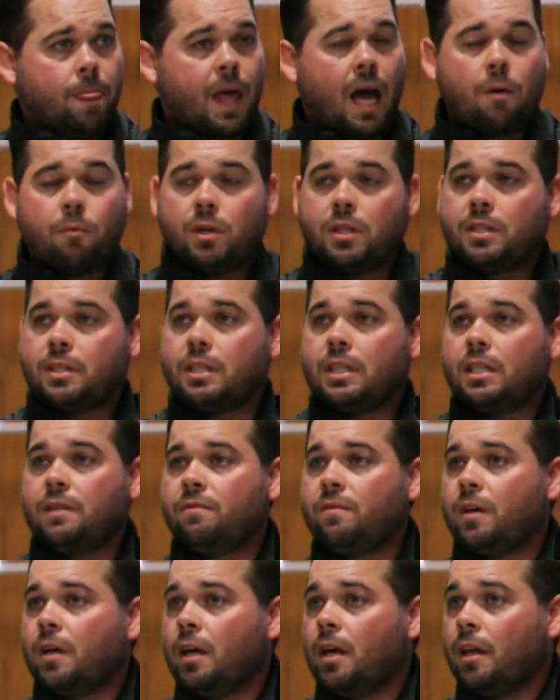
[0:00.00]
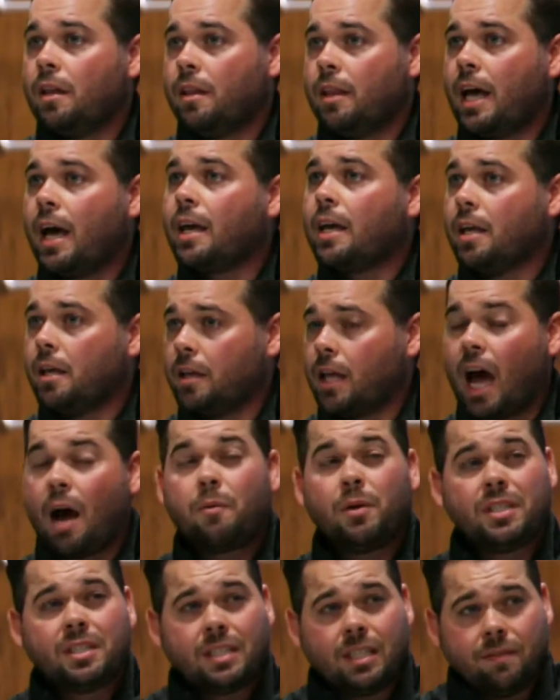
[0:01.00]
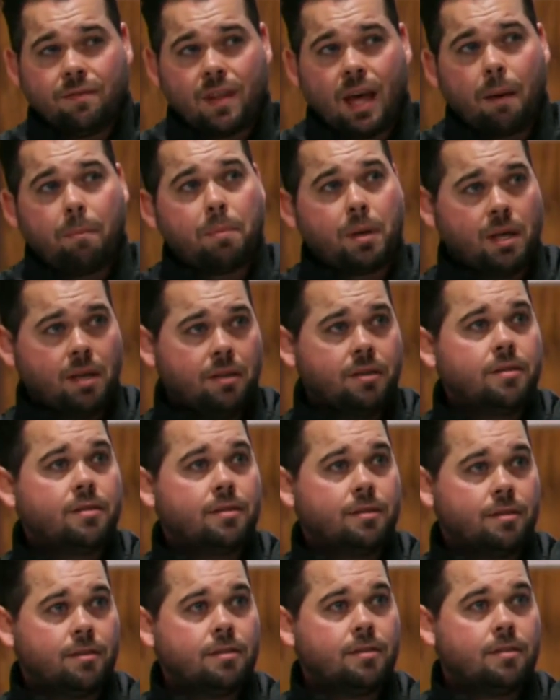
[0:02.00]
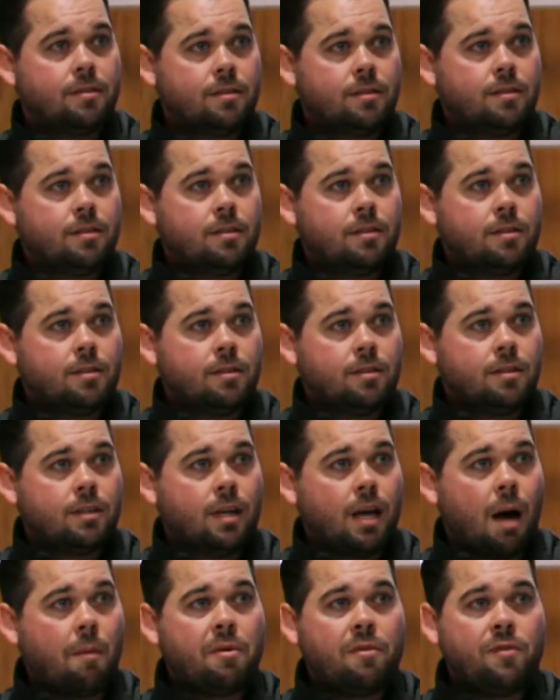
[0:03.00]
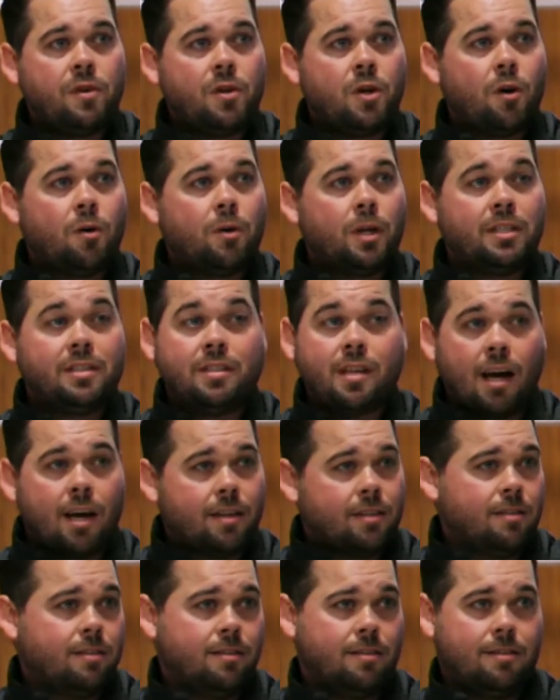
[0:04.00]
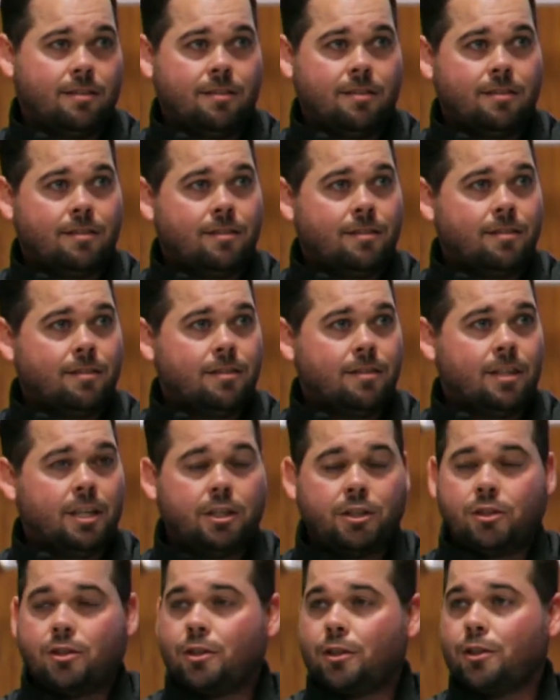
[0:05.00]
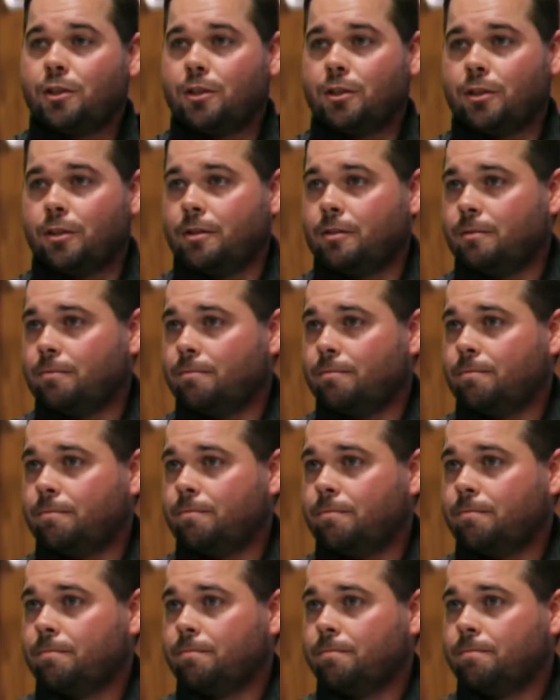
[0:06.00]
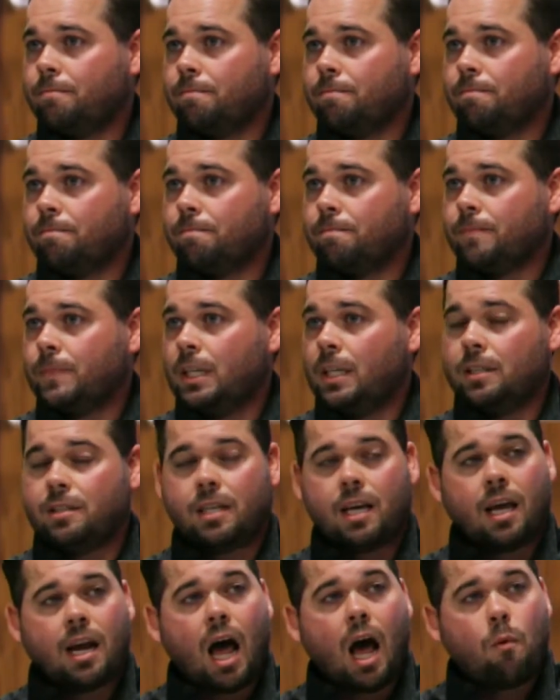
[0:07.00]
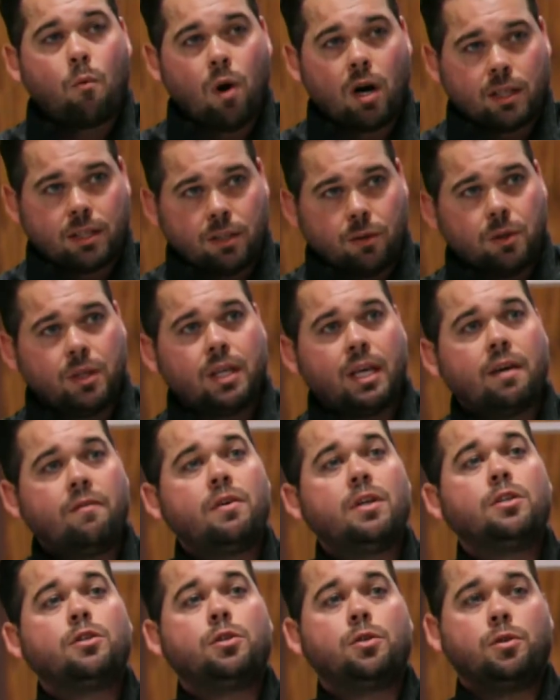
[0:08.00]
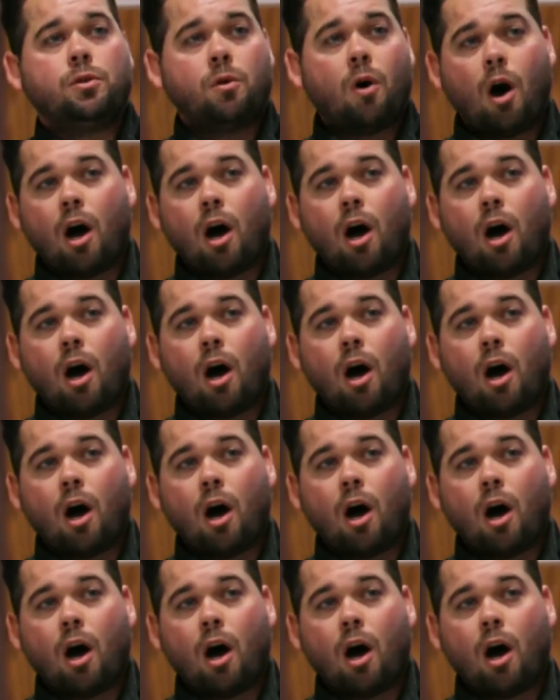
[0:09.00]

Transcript: I receive that healing. I receive that peace. How many of you know it's done? It's secured. He's saying, I want to give it to you.